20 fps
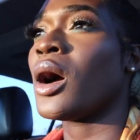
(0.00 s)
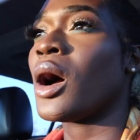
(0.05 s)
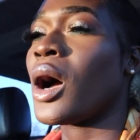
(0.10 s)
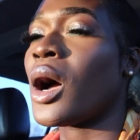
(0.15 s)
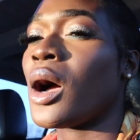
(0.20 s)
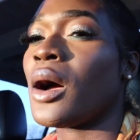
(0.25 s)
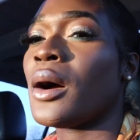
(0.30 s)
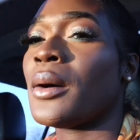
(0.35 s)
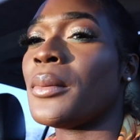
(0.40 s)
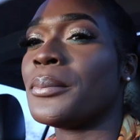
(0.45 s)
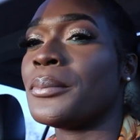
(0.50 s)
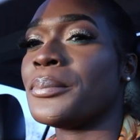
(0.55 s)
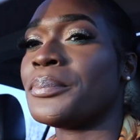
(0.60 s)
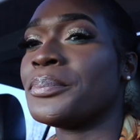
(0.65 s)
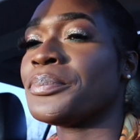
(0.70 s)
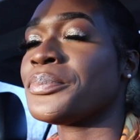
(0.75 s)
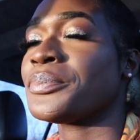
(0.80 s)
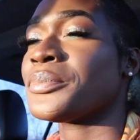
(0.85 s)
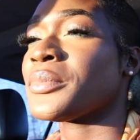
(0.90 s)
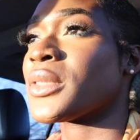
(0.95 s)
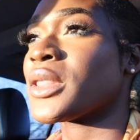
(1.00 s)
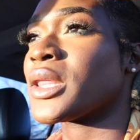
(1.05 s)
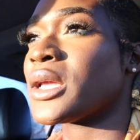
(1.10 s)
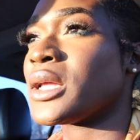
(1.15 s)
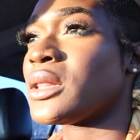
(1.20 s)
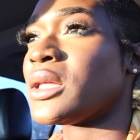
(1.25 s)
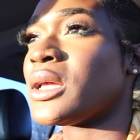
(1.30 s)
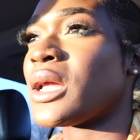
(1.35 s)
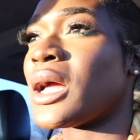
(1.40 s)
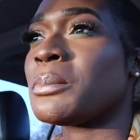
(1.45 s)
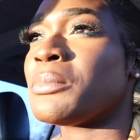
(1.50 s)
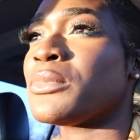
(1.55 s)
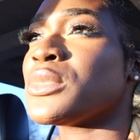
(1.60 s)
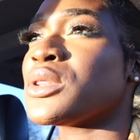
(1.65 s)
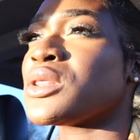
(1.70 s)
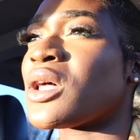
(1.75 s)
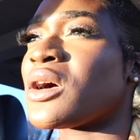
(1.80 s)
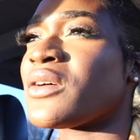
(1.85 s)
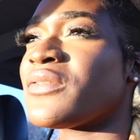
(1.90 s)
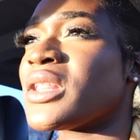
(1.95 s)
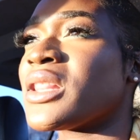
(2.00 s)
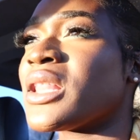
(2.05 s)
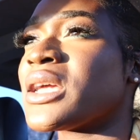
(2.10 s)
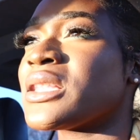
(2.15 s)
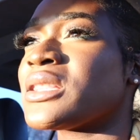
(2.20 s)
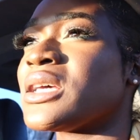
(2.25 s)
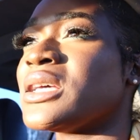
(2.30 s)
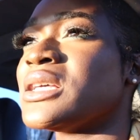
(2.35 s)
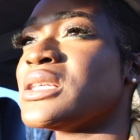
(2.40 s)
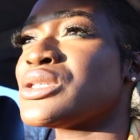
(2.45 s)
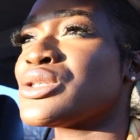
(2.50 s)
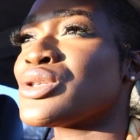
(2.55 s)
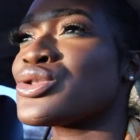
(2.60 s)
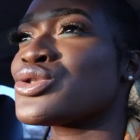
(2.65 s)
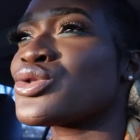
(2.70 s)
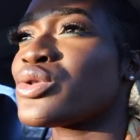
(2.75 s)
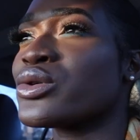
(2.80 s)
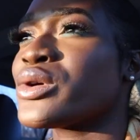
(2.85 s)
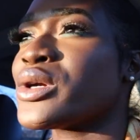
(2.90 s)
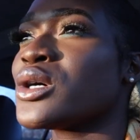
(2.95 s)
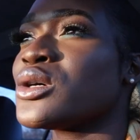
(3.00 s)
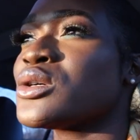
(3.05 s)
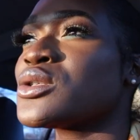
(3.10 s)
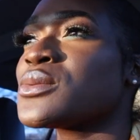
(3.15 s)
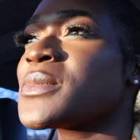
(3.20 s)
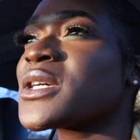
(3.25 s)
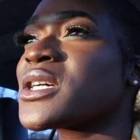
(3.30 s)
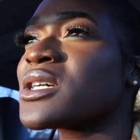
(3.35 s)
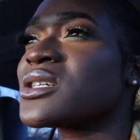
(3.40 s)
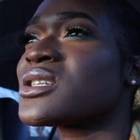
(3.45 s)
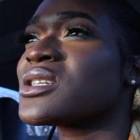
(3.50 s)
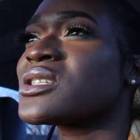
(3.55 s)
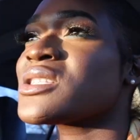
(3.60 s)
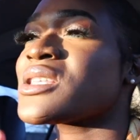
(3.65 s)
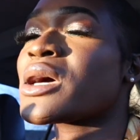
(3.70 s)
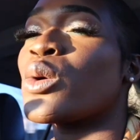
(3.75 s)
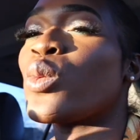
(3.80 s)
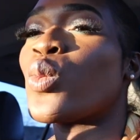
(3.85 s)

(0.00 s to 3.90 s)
Um, lately I'm loving like the Insta tutorials because it's like